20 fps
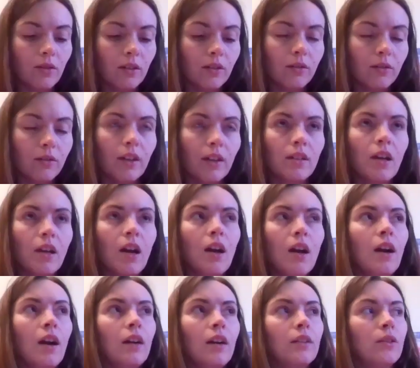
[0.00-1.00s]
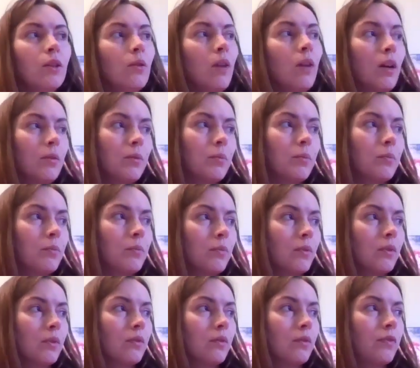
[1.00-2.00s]
really great. I'm
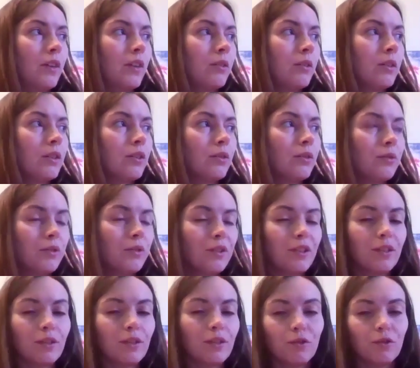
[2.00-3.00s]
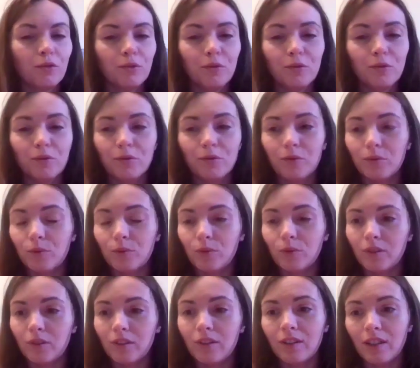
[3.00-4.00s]
very curious
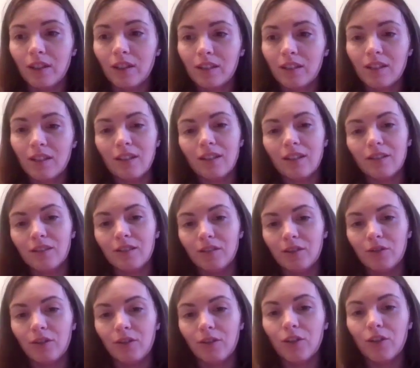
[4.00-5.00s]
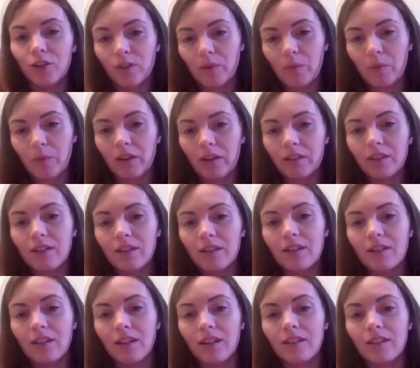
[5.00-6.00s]
to understand international
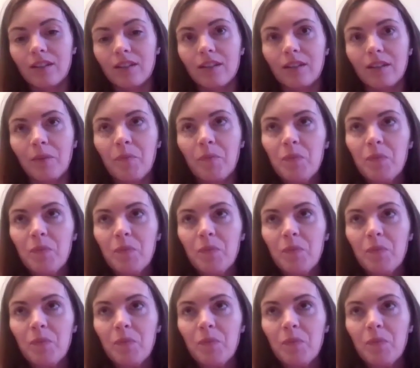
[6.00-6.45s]
markets, and